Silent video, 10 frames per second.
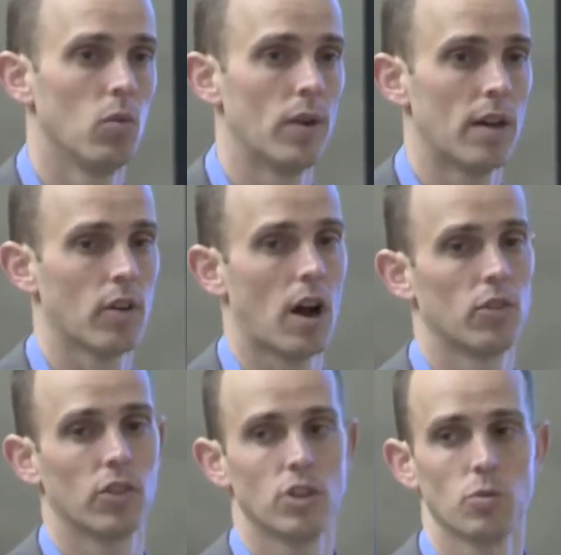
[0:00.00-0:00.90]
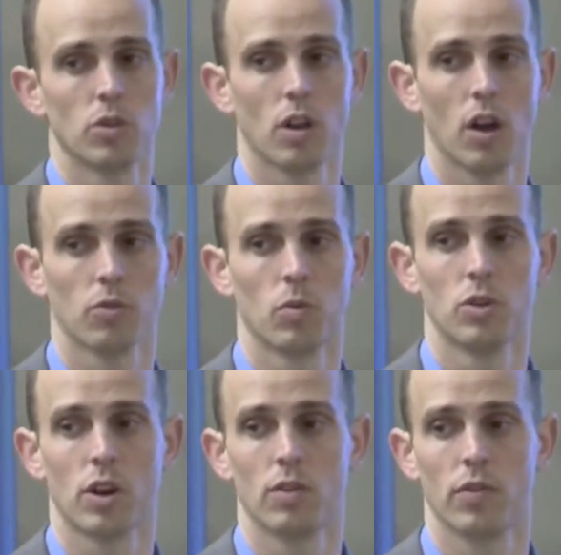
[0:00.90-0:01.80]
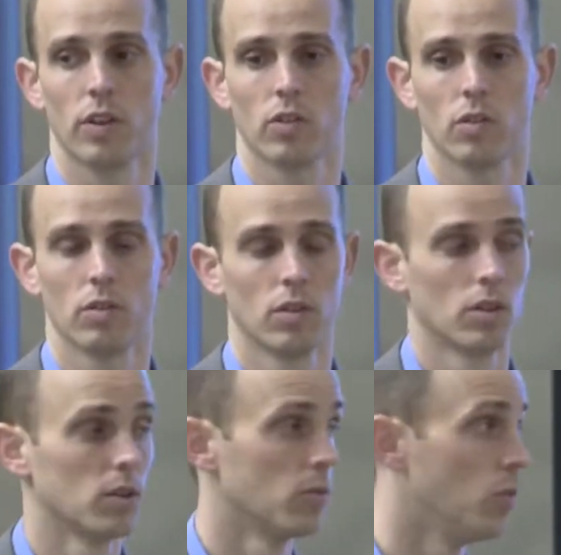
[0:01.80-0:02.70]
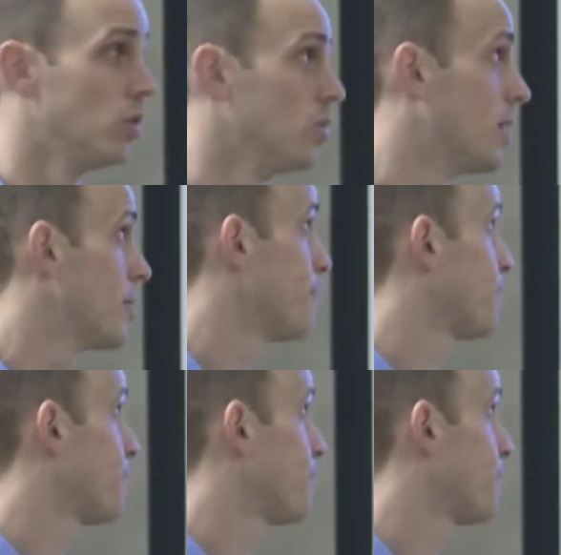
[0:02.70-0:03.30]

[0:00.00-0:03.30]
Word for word: We have a conversation with the customer. We try to fix it. We do that.